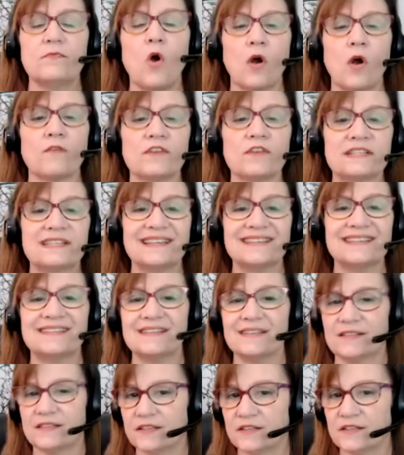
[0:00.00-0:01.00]

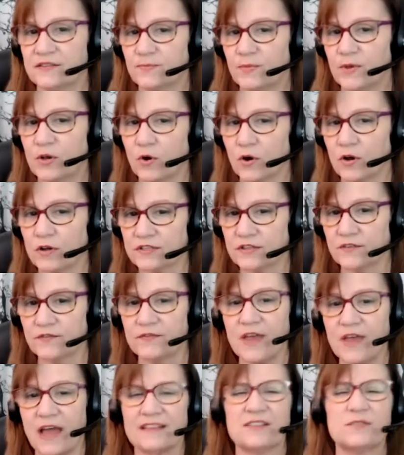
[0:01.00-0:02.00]
resistance is because of,
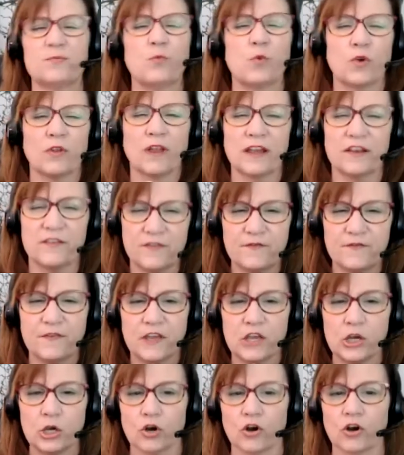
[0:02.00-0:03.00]
that's more like
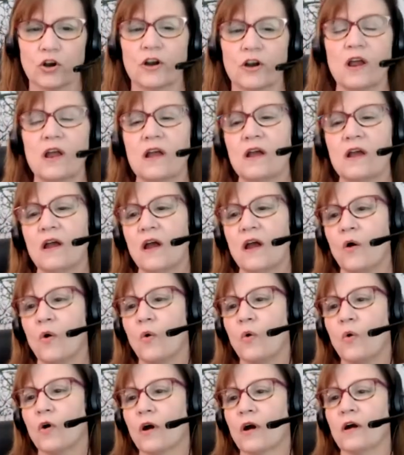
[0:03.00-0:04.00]
fear,
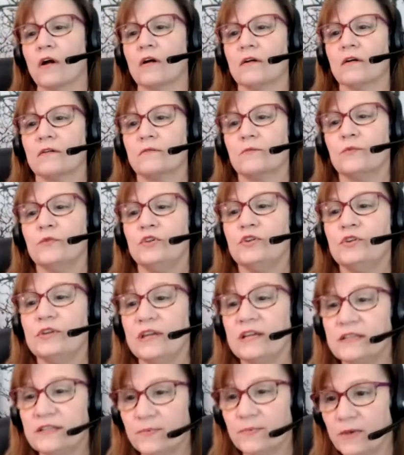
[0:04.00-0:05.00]
or you
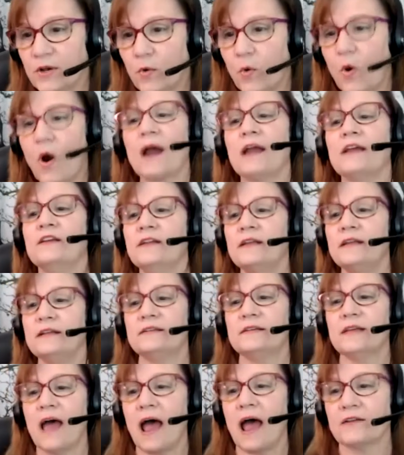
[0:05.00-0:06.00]
need to be quiet. You need
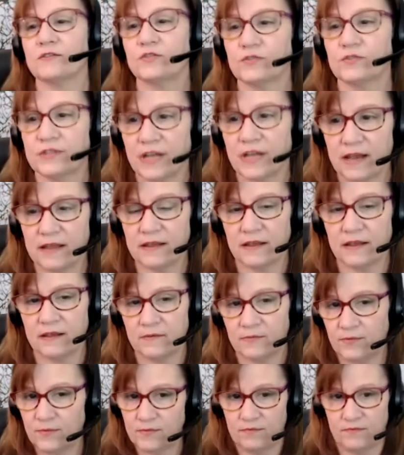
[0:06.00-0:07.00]
to ascertain
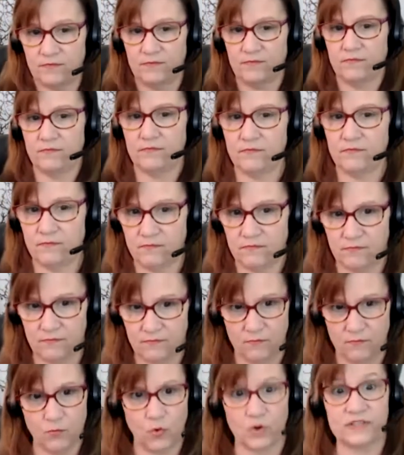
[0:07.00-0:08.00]

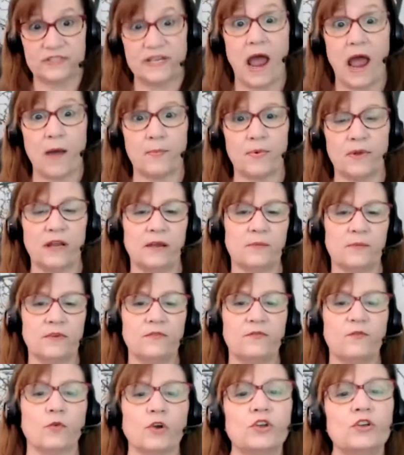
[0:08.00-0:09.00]
what's happening
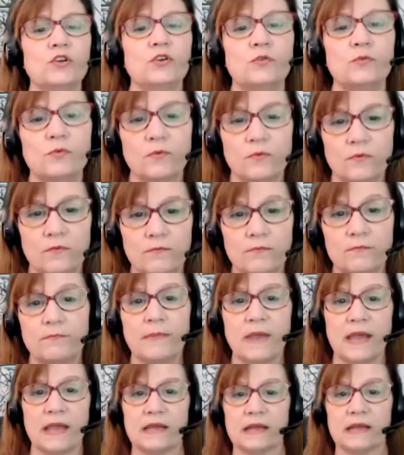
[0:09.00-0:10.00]
before you
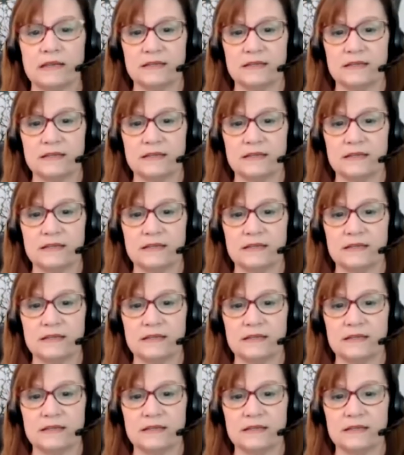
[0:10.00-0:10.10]
make any